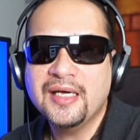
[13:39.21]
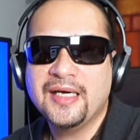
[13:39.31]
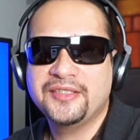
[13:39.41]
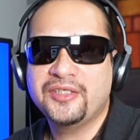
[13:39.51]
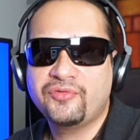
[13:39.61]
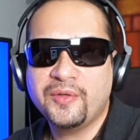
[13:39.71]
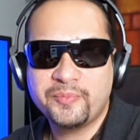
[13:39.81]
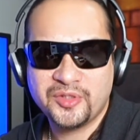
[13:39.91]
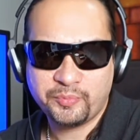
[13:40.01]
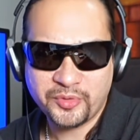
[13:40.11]
as a
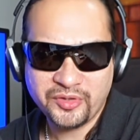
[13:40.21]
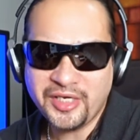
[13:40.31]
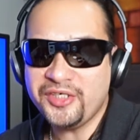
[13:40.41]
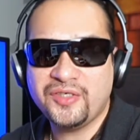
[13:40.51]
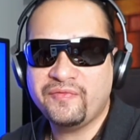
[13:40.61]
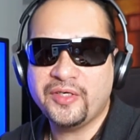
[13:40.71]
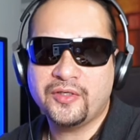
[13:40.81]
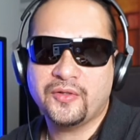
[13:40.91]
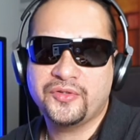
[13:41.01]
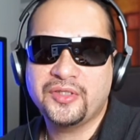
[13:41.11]
transportation
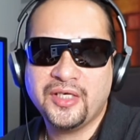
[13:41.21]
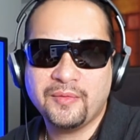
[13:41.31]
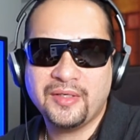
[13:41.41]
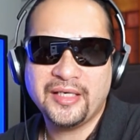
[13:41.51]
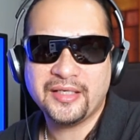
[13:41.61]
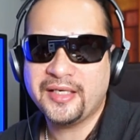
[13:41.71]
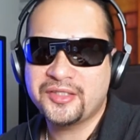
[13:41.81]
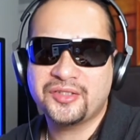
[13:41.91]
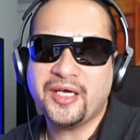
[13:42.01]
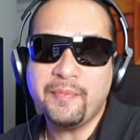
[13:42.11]
vehicles, like
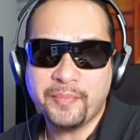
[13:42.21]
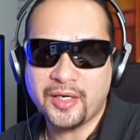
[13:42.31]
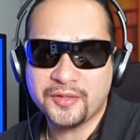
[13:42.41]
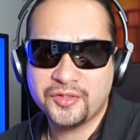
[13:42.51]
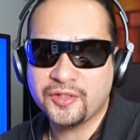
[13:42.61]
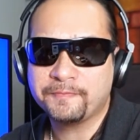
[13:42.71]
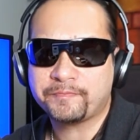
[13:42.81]
escape pods?